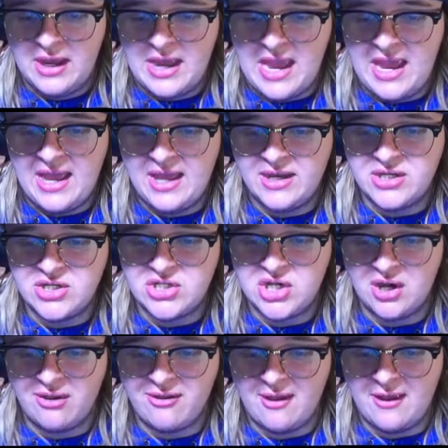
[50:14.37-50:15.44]
And
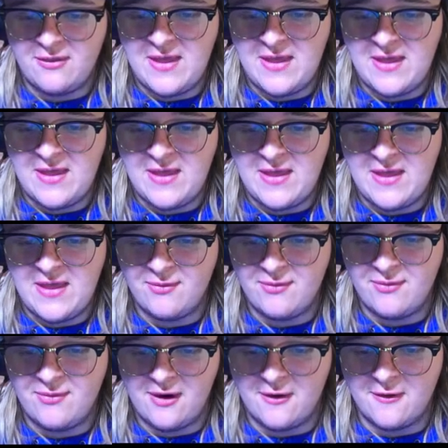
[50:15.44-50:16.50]
just like that,
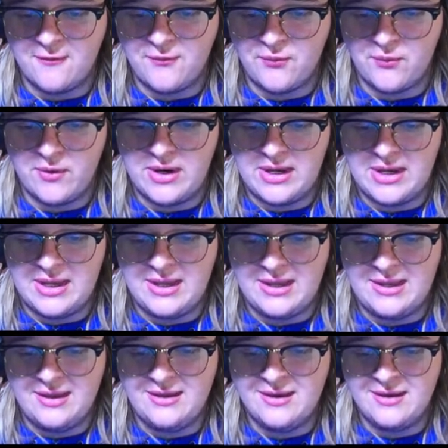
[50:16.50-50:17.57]
we are
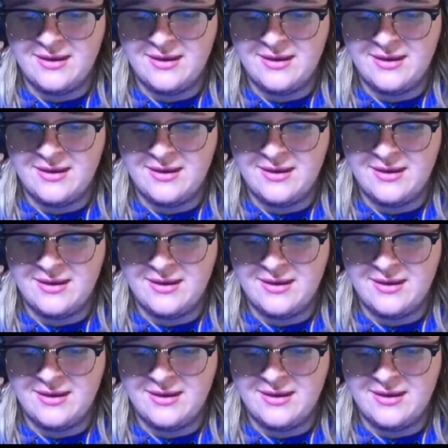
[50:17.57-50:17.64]
free.